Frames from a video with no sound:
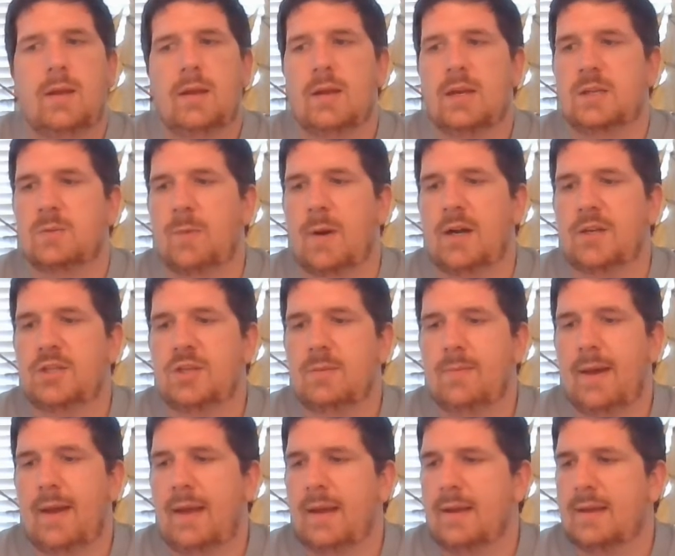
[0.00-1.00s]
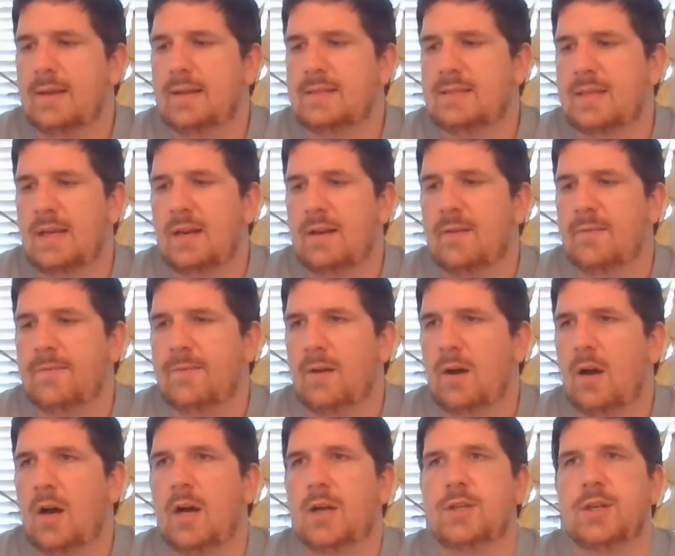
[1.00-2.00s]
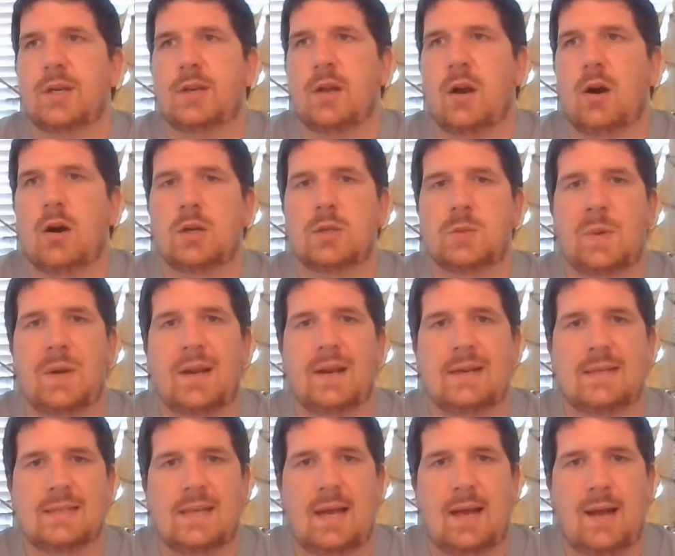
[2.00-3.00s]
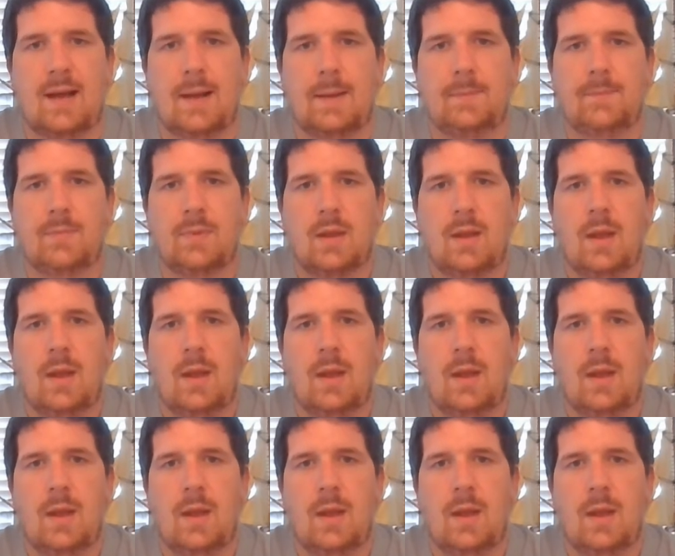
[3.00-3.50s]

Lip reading: is why don't you make, instead of 100 cars one at a time,